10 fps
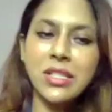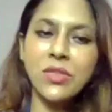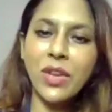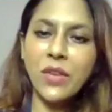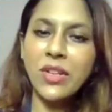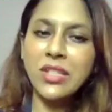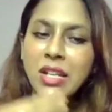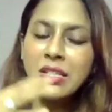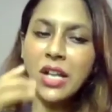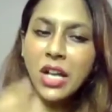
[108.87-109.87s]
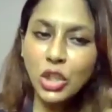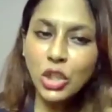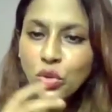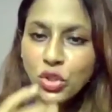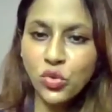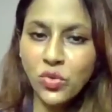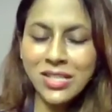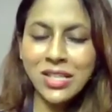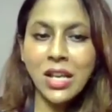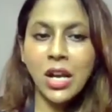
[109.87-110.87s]
is, whenever there is an acute
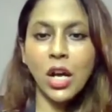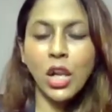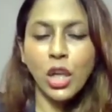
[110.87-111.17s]
stress, a